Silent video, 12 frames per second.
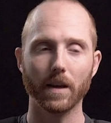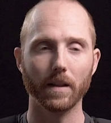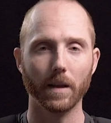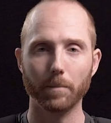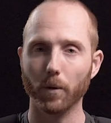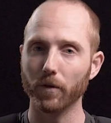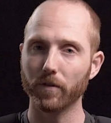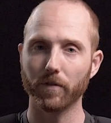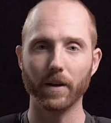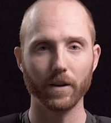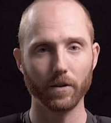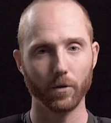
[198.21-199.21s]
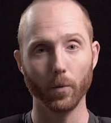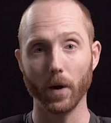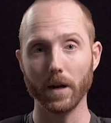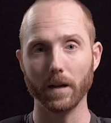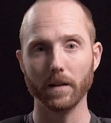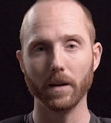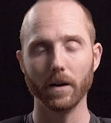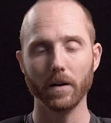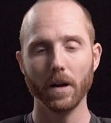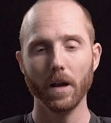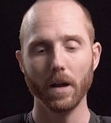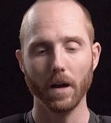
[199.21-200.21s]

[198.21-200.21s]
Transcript: and they both fit great in there.